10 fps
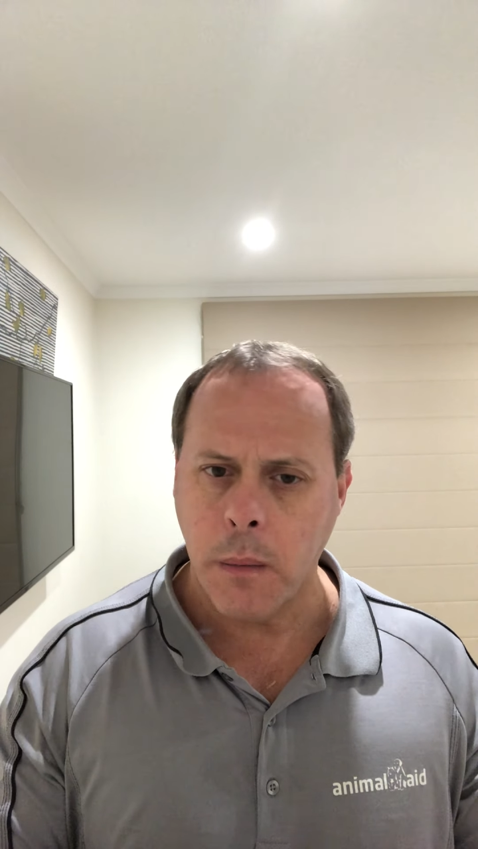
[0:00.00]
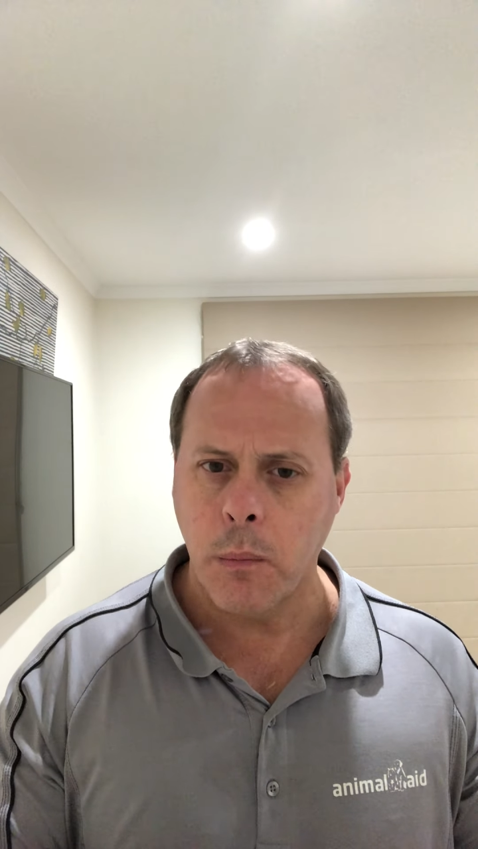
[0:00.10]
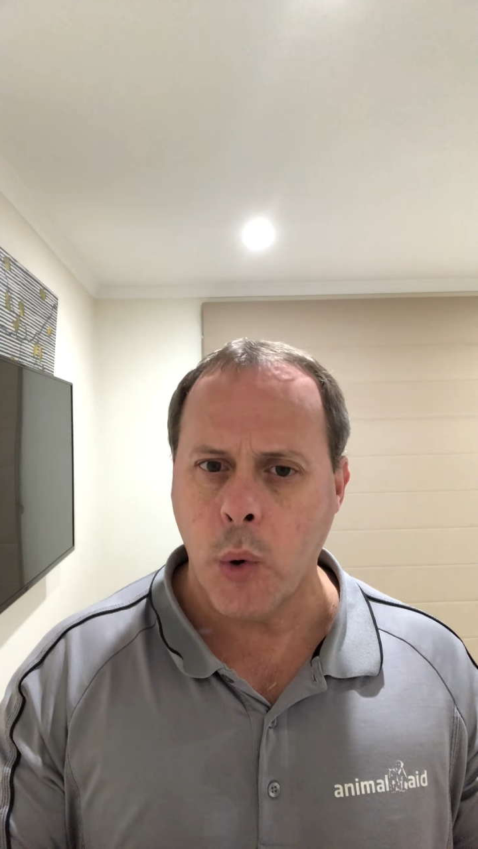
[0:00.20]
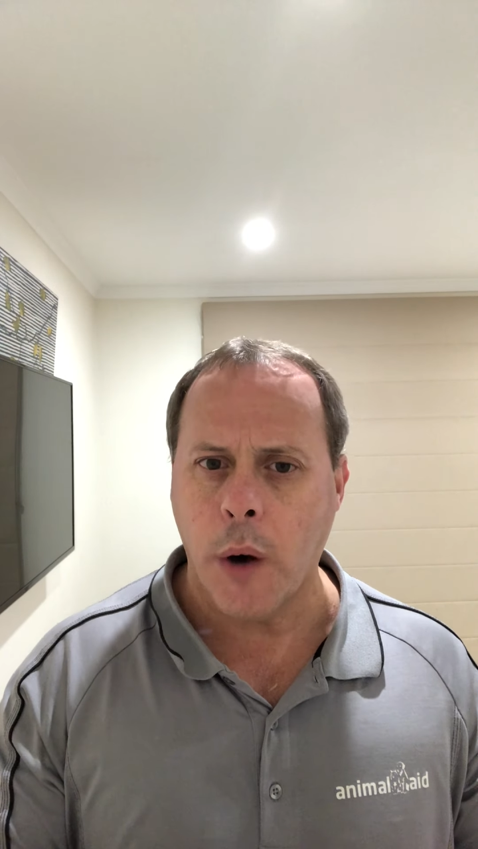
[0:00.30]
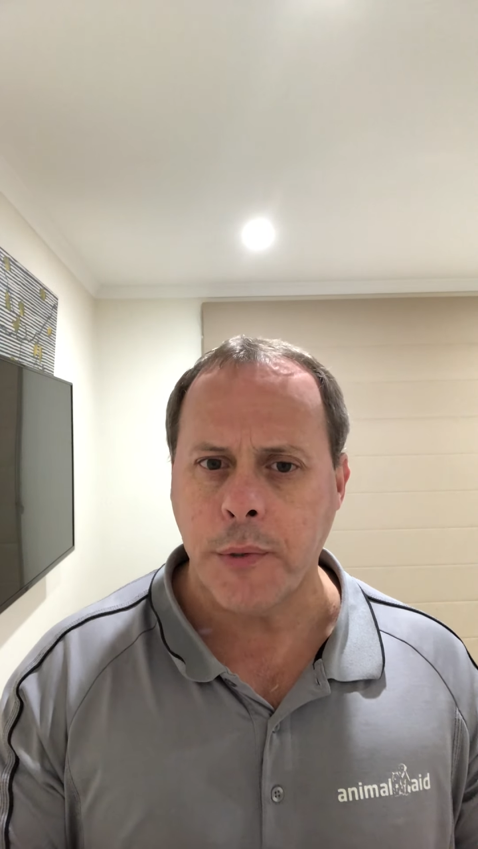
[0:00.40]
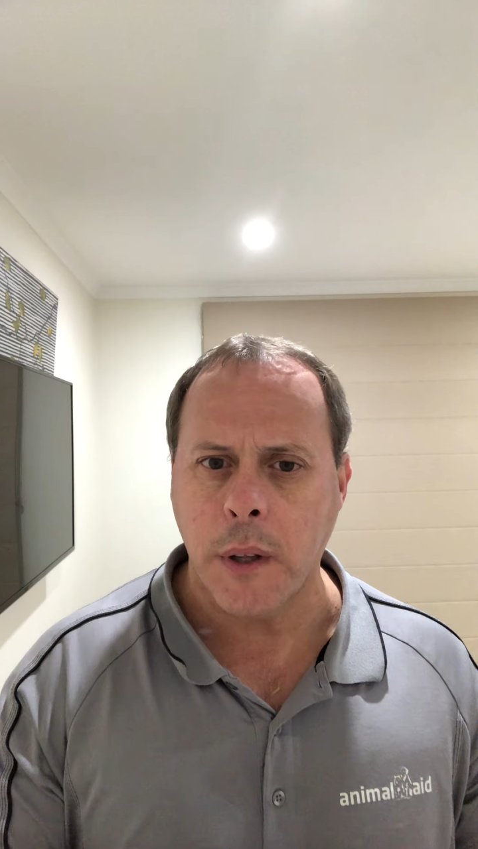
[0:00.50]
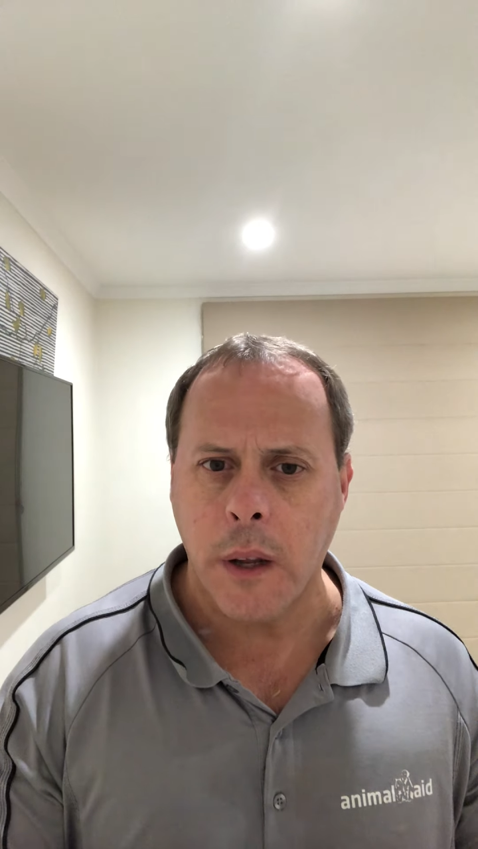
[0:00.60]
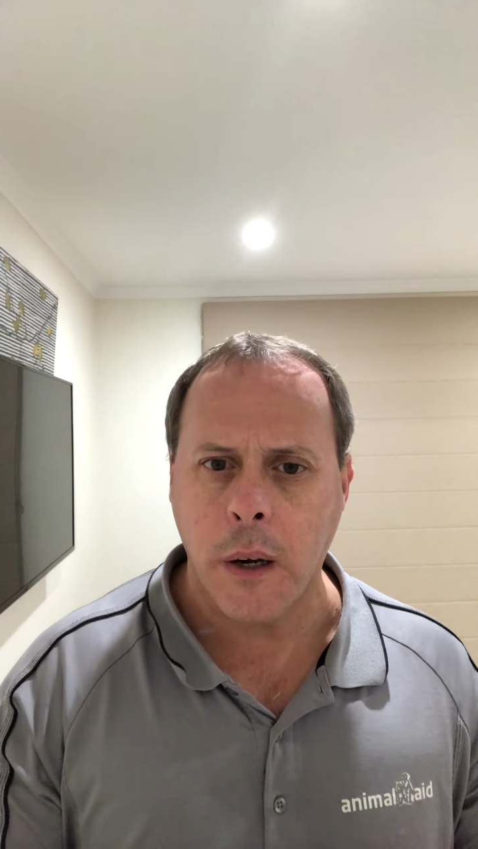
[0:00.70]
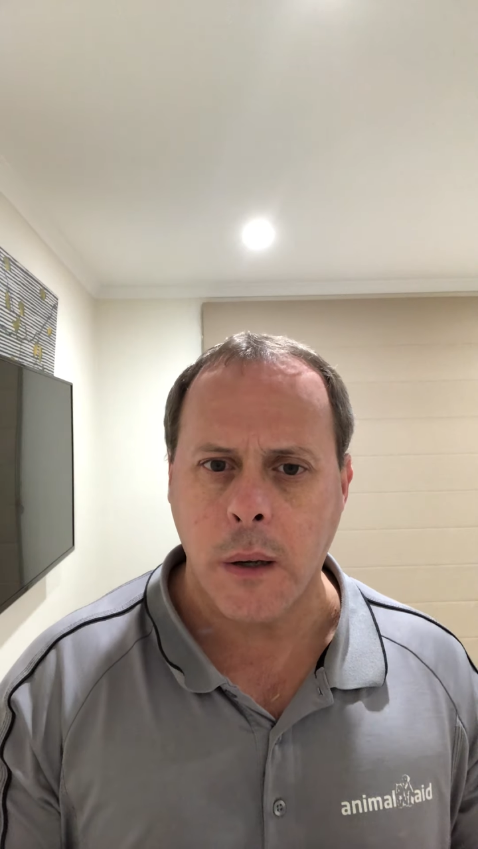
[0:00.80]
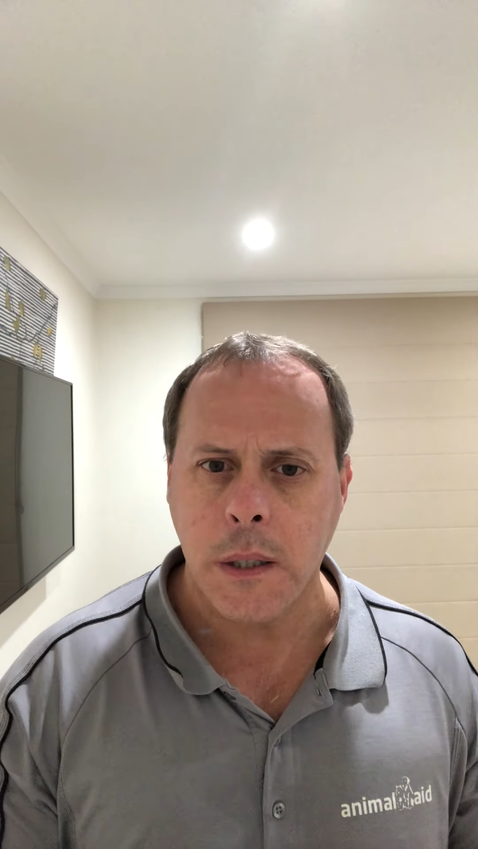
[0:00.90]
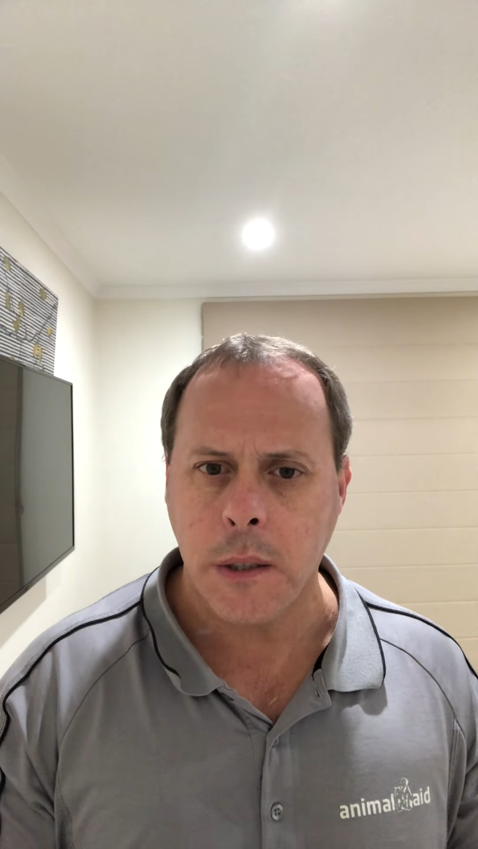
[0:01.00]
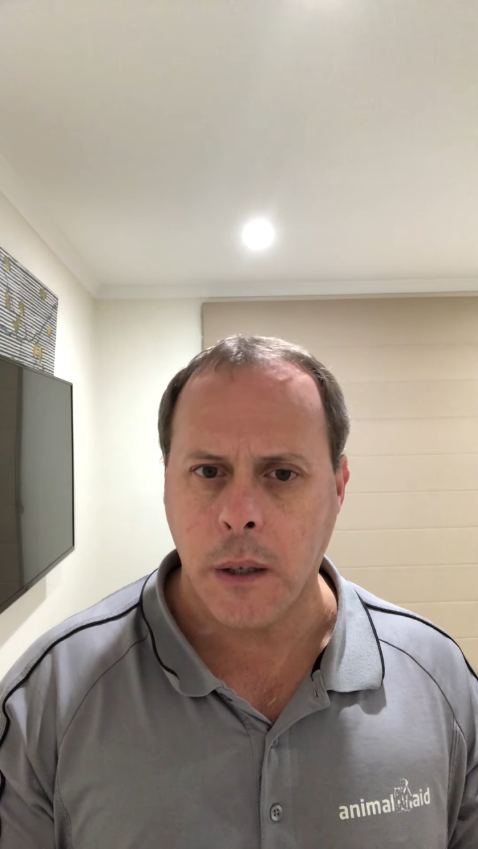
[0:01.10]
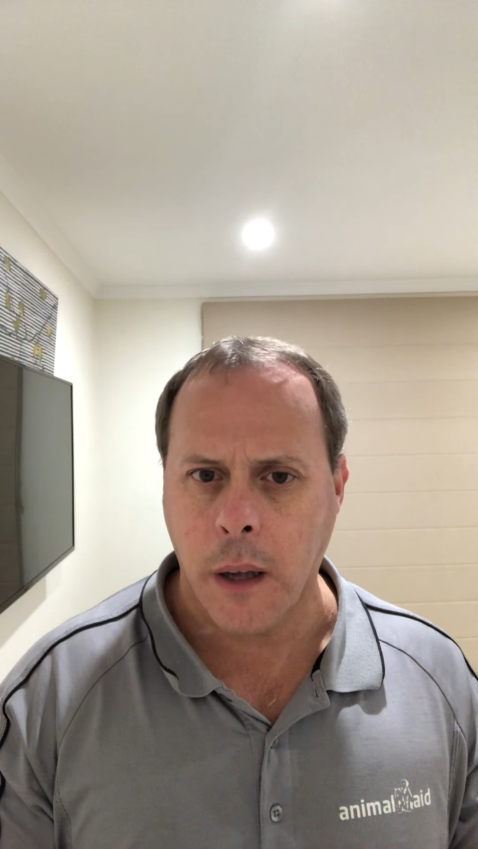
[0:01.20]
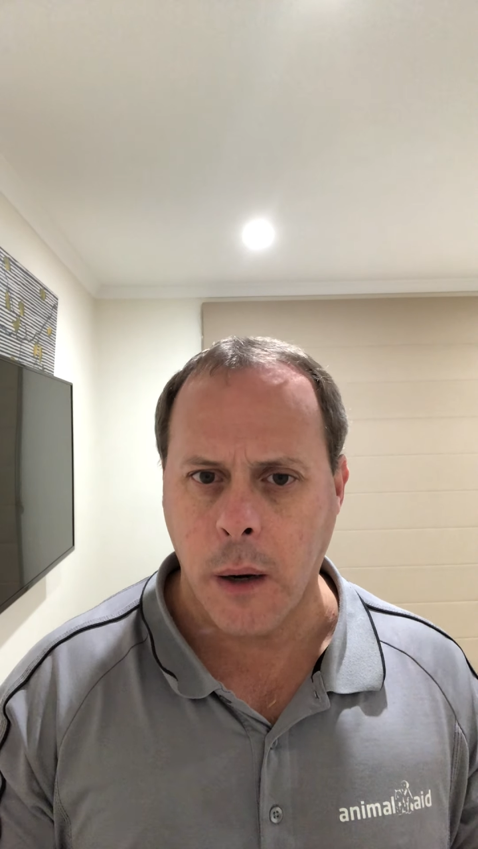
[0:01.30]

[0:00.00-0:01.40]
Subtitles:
more often than not, certainly